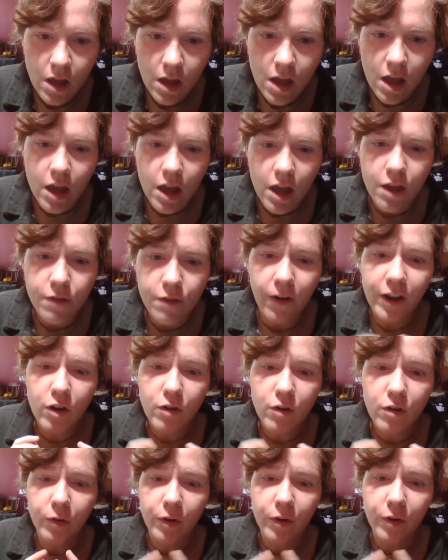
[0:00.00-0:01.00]
If I
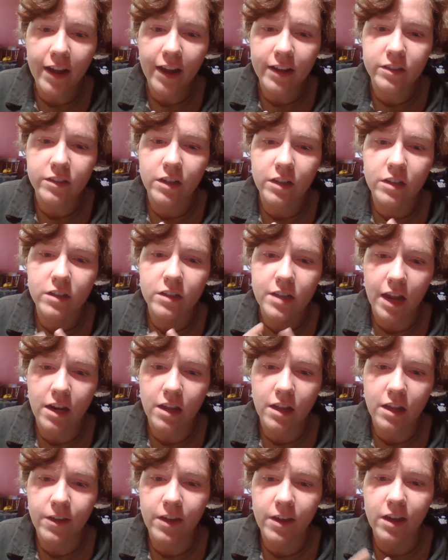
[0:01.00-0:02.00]
overreacted to
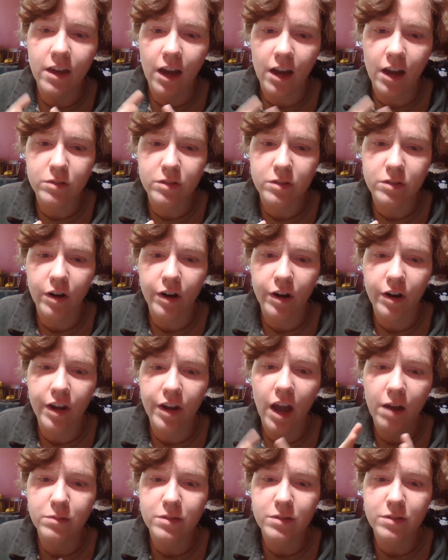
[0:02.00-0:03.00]
anything, I'm sorry.
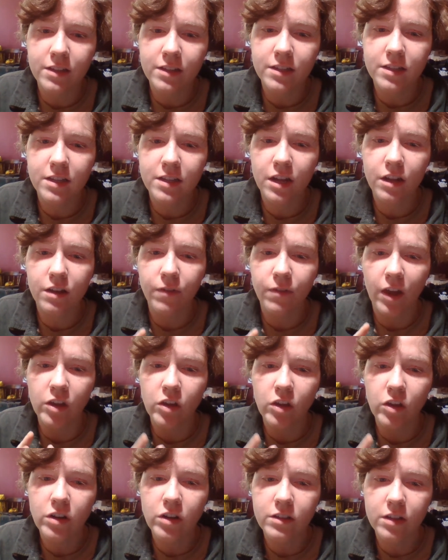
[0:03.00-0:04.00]
I'm sensitive, and
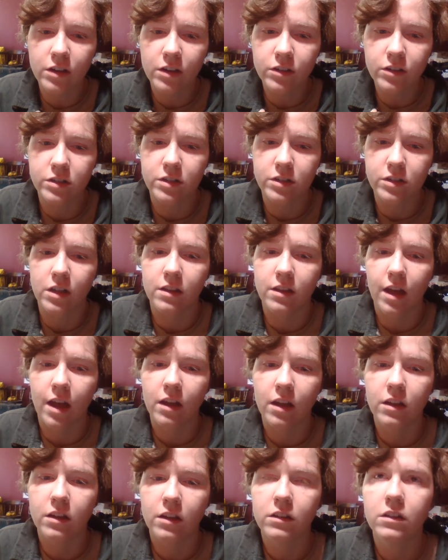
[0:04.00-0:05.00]
you need to understand that.
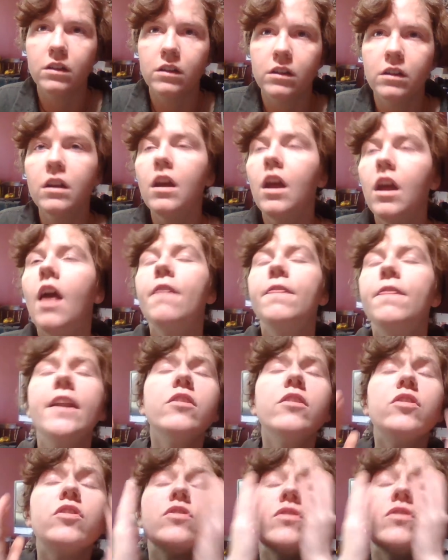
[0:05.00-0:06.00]
That
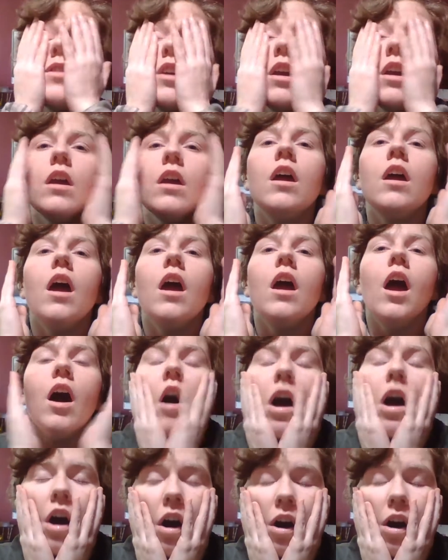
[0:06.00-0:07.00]
is...
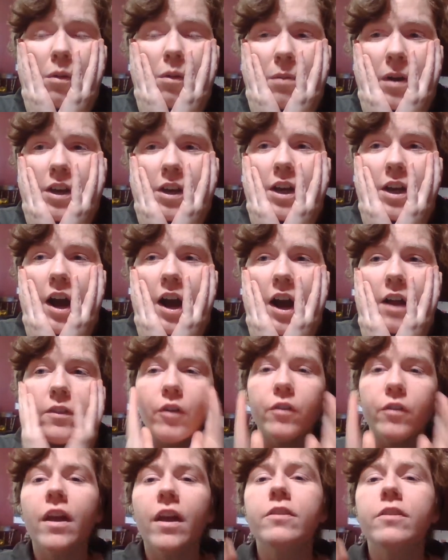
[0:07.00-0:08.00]
Oh my god,
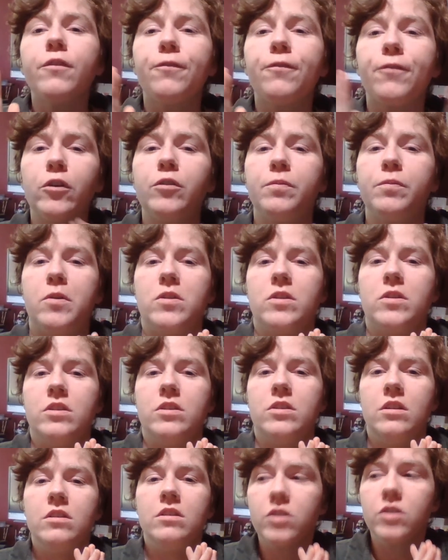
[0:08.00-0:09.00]
they're not the first
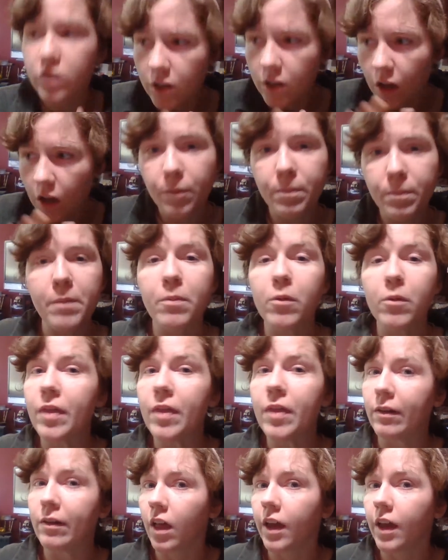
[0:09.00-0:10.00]
person. There's other people that
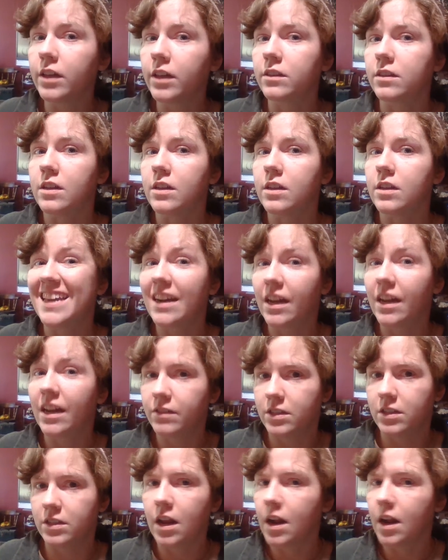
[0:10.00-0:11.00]
are like this that I've
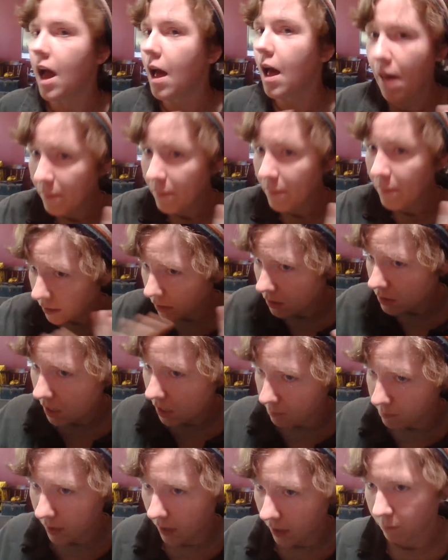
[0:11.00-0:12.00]
seen, and I'm not going to
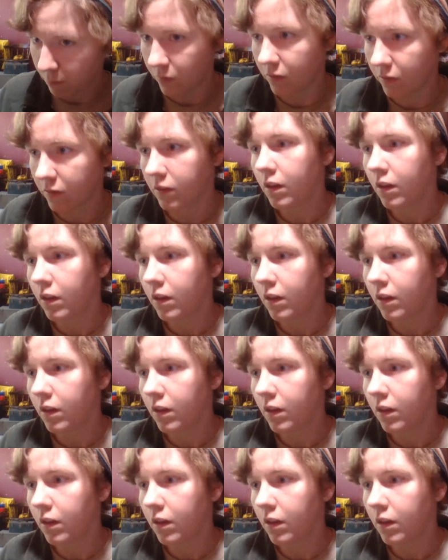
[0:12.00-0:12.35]
name names.